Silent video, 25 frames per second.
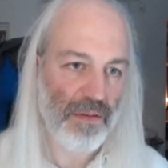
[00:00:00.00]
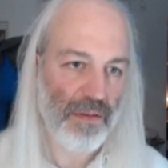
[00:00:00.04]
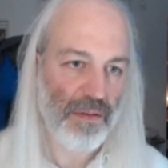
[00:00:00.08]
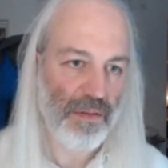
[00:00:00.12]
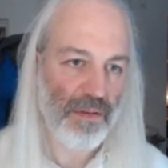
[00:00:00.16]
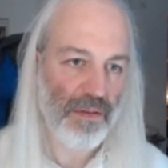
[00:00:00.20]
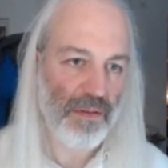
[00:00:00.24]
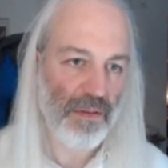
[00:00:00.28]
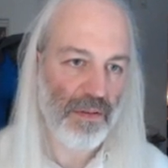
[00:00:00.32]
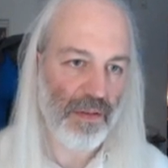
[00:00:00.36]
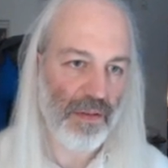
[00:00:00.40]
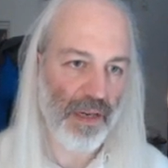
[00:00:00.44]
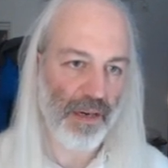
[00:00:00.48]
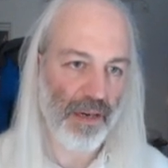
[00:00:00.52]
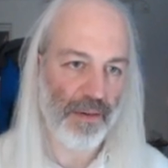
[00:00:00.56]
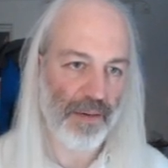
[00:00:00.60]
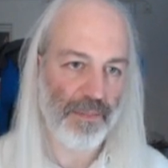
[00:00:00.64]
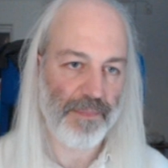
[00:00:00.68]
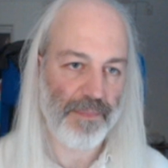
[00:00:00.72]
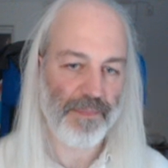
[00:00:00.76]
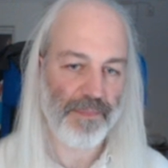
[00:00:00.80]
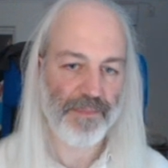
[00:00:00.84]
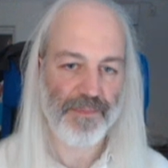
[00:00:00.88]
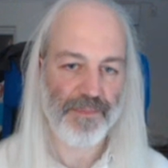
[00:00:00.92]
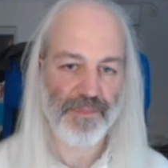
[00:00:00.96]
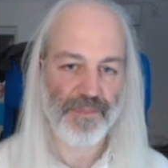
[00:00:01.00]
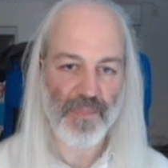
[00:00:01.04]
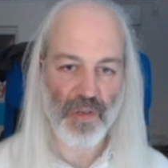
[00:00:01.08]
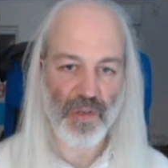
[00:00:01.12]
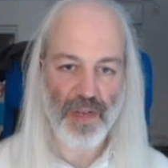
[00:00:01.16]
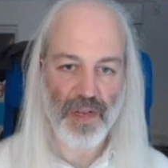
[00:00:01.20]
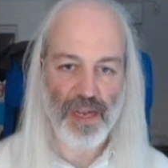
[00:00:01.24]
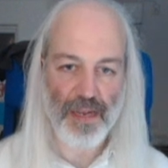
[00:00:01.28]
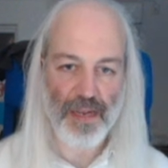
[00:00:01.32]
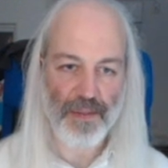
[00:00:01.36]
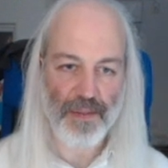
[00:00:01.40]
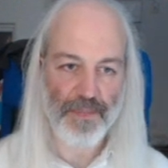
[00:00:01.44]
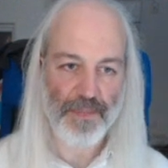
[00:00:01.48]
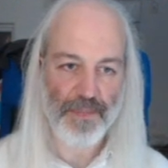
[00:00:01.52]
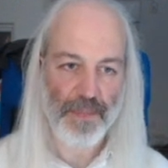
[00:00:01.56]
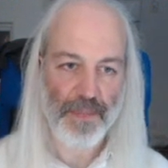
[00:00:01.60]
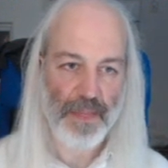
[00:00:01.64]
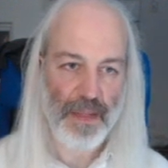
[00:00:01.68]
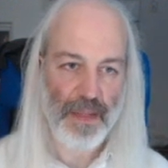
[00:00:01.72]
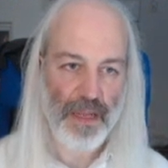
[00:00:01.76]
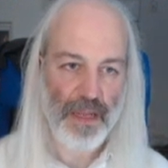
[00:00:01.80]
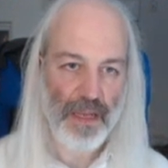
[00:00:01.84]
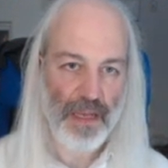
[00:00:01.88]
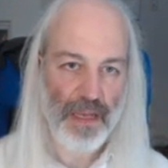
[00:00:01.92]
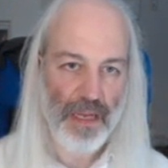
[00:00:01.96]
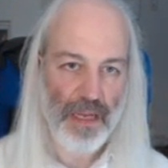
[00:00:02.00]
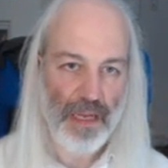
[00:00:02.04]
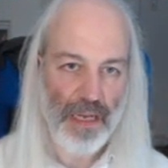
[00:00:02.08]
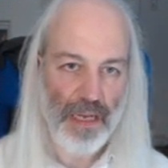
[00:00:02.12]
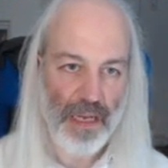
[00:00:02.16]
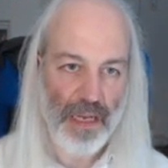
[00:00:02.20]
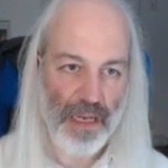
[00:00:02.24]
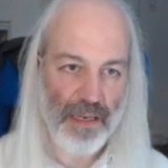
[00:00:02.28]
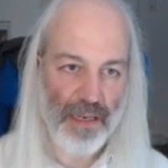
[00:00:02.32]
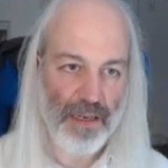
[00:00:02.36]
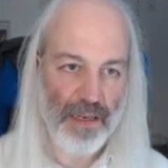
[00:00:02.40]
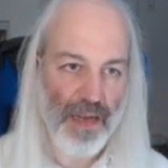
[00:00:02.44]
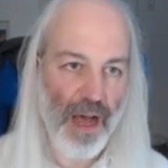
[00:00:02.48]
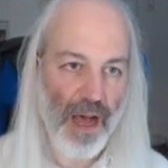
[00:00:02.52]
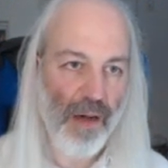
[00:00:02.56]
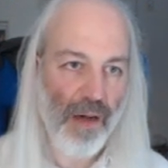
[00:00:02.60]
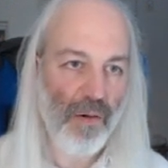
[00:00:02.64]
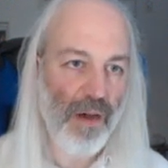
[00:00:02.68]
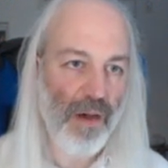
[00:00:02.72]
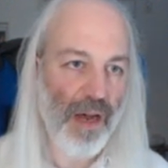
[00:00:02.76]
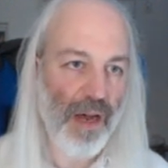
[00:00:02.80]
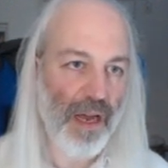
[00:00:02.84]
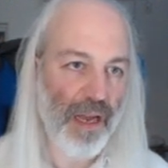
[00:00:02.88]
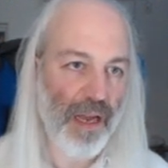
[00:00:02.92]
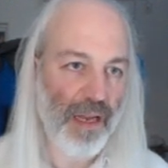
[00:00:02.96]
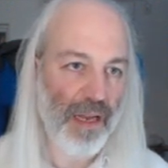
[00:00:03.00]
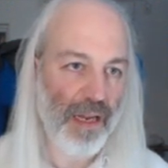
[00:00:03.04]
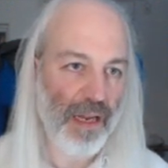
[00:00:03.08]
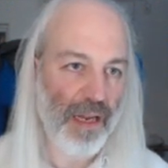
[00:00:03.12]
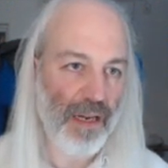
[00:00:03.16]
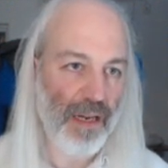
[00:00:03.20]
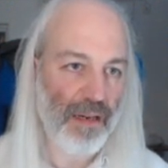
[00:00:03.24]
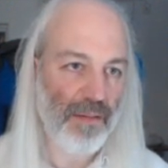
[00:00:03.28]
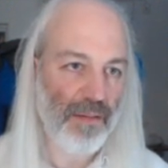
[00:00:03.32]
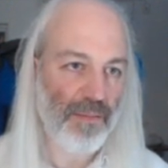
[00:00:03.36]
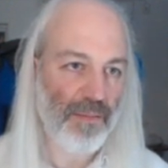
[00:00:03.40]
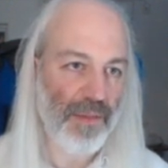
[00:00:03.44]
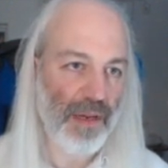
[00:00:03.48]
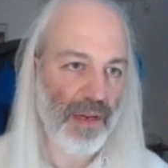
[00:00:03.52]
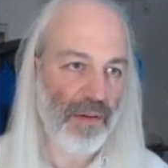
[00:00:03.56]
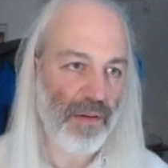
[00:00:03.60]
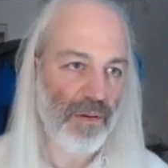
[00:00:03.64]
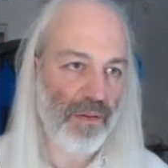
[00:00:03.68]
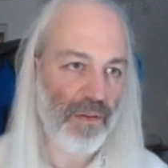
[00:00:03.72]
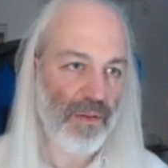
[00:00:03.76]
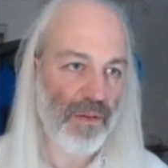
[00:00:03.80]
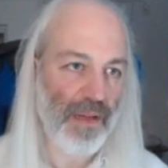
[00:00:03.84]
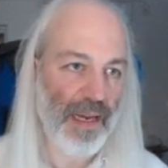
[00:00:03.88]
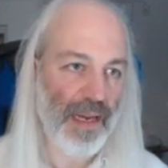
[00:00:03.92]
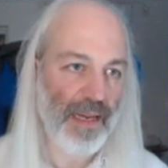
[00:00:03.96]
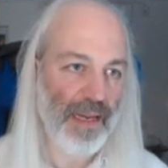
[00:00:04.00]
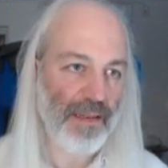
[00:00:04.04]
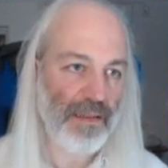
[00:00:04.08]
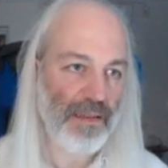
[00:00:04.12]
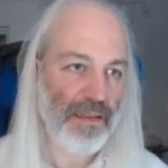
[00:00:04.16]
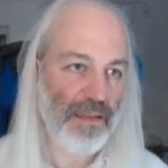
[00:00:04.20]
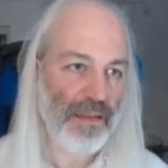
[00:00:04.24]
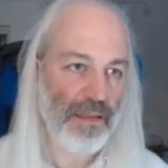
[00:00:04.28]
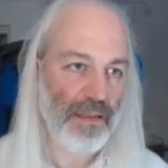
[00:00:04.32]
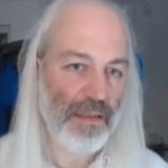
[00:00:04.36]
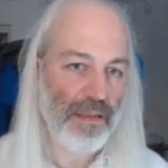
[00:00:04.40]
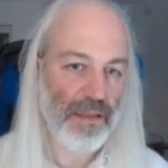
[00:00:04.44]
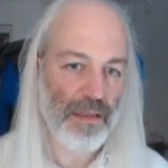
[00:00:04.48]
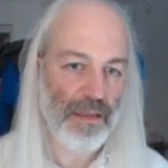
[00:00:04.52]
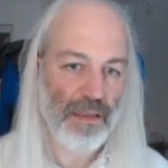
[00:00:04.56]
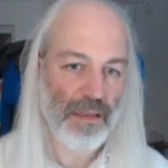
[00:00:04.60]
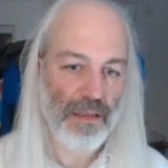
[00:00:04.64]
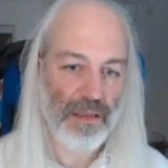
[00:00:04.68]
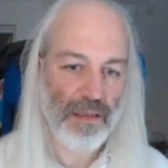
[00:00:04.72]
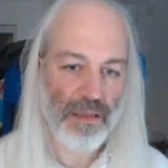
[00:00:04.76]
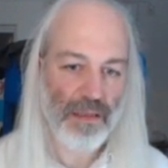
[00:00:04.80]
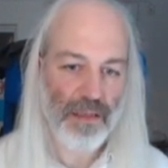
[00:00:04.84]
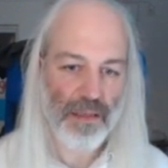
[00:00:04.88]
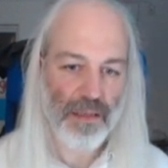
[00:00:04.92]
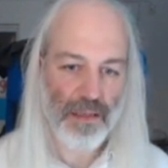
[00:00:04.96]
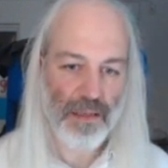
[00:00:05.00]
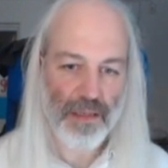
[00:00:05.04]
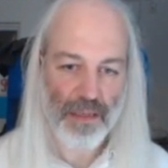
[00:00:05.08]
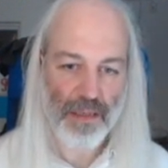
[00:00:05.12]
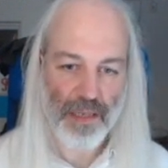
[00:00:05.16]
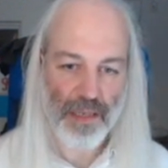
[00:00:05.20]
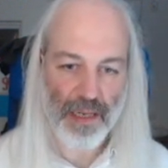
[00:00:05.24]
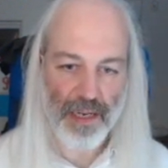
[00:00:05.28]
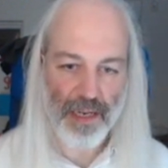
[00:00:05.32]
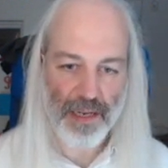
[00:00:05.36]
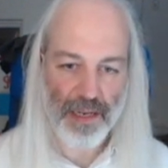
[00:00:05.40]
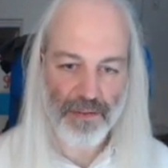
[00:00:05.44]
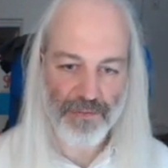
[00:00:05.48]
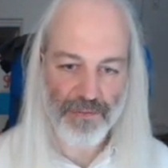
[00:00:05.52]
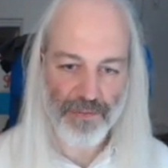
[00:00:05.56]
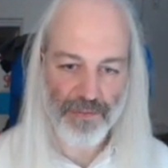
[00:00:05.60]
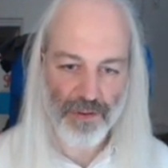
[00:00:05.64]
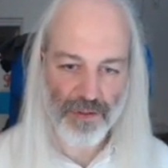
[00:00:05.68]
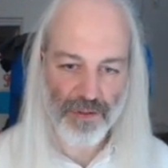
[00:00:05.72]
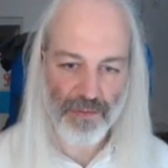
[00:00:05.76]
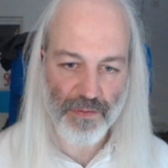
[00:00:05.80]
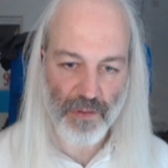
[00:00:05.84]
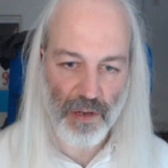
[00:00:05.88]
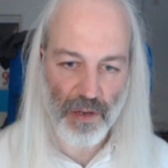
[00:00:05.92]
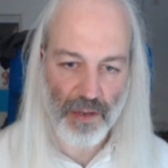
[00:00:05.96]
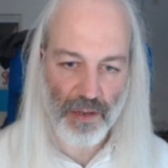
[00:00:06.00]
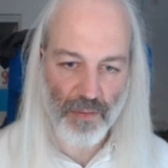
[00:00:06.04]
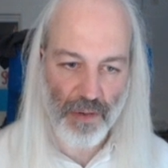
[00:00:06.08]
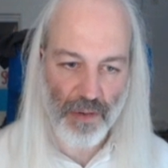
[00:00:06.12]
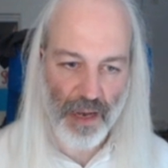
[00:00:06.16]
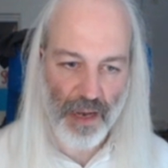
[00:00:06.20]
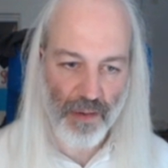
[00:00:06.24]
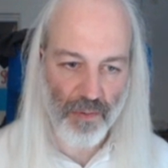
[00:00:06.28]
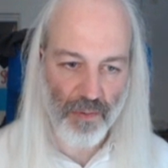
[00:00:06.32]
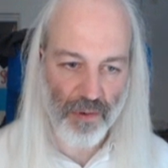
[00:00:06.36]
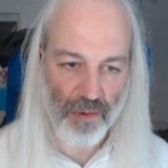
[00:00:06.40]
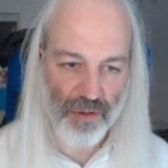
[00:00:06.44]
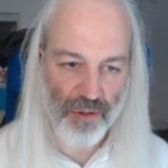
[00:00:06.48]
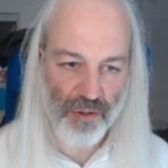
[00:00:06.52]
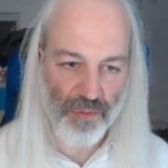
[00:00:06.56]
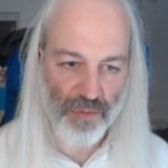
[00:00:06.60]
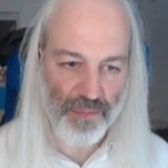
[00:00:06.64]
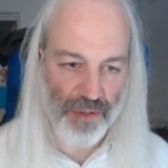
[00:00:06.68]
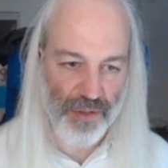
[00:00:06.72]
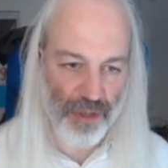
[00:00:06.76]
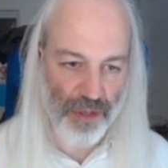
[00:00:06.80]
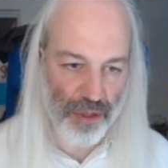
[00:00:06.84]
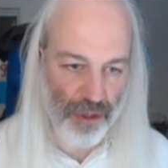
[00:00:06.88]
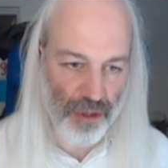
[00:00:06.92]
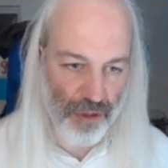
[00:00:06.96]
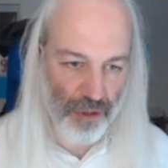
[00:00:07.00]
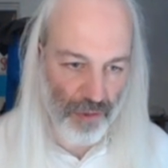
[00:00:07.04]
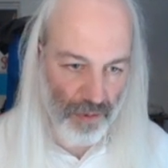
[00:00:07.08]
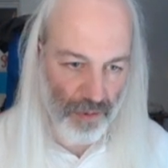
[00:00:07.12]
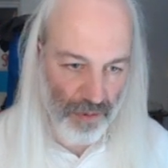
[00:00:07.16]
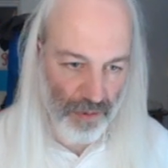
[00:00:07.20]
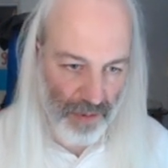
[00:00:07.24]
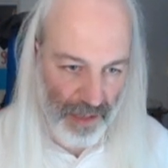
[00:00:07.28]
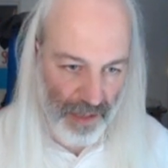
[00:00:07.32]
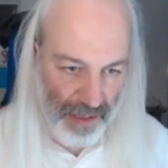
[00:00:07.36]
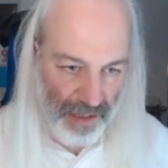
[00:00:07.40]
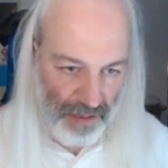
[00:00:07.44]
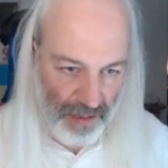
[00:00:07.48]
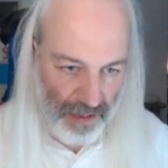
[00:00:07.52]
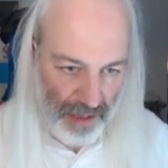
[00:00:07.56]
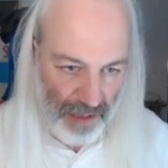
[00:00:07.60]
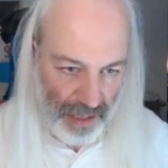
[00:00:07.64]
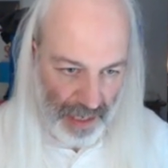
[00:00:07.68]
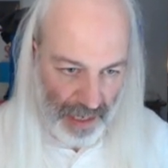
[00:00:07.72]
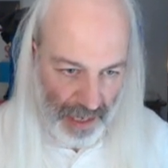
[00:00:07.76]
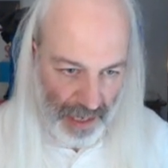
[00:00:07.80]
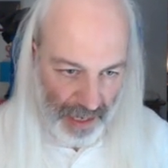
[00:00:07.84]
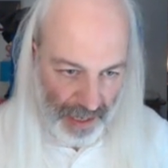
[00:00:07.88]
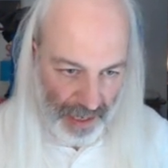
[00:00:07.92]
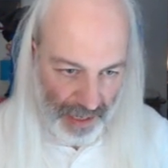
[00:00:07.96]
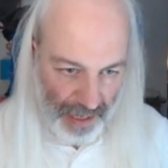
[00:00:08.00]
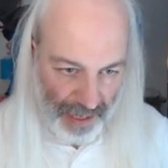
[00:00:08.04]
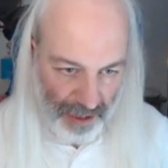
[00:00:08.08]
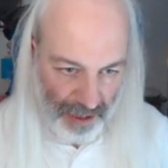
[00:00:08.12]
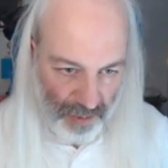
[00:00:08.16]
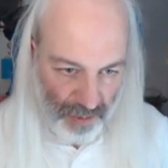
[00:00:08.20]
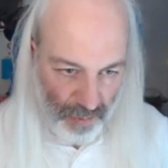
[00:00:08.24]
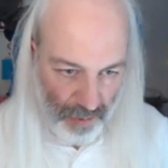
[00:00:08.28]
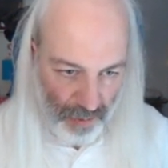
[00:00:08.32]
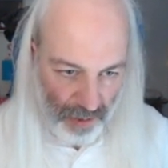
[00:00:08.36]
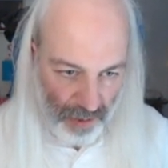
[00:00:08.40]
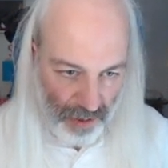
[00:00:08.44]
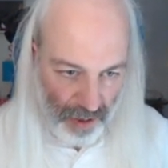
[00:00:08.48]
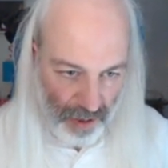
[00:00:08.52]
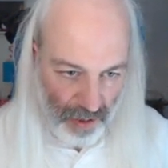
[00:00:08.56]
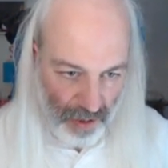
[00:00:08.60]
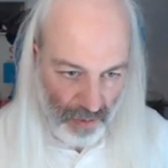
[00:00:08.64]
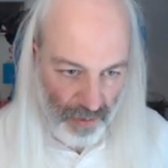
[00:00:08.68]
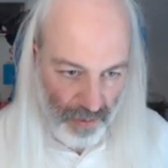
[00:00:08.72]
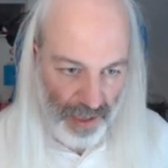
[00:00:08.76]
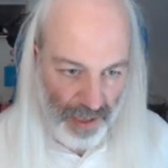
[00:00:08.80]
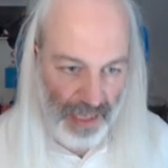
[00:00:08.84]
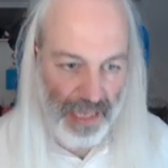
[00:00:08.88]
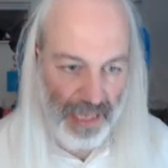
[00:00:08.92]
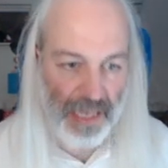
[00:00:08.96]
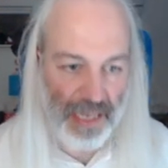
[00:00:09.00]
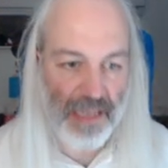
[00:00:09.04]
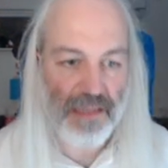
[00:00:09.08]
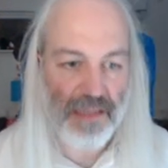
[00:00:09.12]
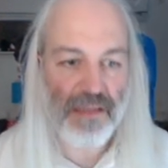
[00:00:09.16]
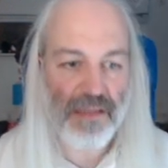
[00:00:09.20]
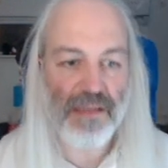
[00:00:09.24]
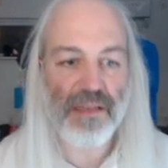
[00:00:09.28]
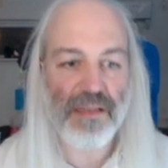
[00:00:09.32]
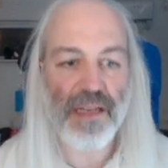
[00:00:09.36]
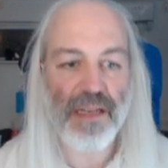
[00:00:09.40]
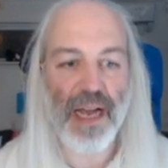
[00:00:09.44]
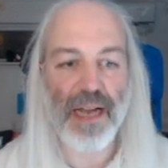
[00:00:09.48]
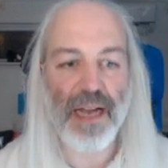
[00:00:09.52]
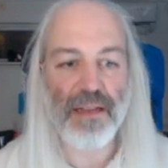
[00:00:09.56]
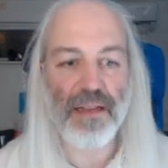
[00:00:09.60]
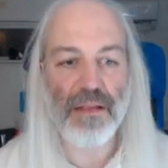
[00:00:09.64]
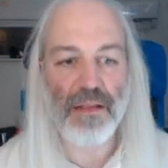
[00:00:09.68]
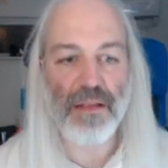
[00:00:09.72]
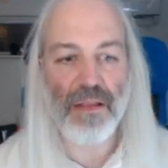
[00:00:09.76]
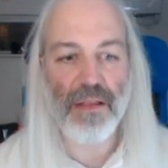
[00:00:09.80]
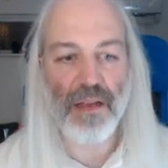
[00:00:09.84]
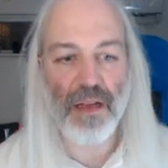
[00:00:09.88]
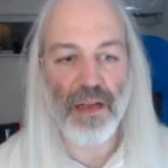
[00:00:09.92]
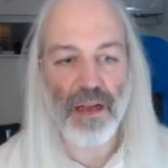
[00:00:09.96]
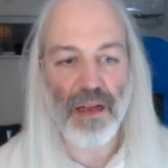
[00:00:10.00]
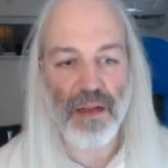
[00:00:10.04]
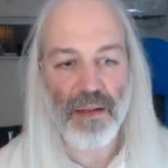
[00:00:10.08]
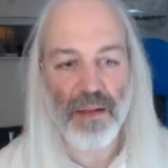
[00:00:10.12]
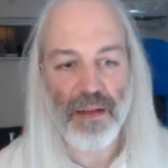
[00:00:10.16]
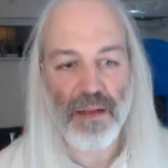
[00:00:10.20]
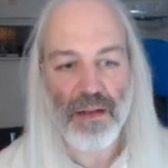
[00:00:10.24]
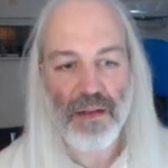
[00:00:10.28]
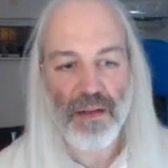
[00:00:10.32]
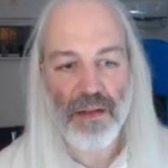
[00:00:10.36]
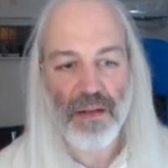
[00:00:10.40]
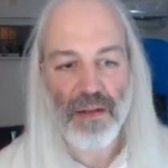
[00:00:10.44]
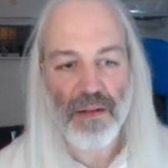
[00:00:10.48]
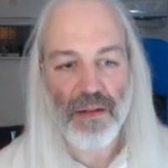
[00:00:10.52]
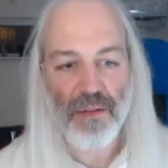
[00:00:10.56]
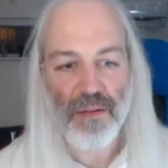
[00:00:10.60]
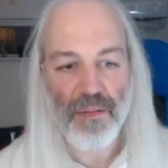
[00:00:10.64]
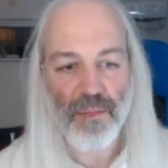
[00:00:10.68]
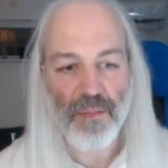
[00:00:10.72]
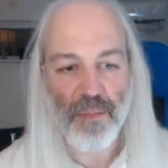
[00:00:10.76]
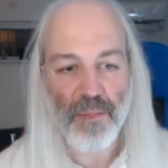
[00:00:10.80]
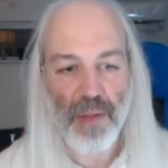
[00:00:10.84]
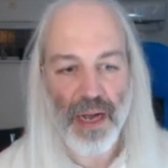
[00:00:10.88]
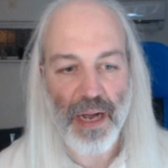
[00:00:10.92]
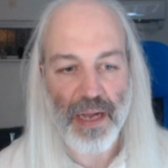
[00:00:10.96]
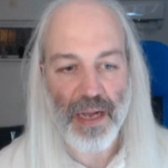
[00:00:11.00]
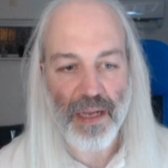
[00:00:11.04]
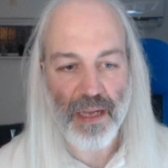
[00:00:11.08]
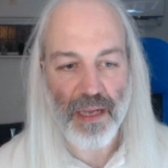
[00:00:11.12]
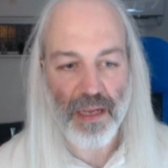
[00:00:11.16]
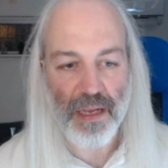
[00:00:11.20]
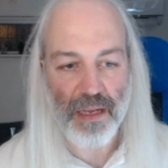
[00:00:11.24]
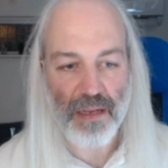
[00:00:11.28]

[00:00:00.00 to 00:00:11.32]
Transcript: there. Okay, and now I can mirror that. First of all, I want to be sure that it will go inside my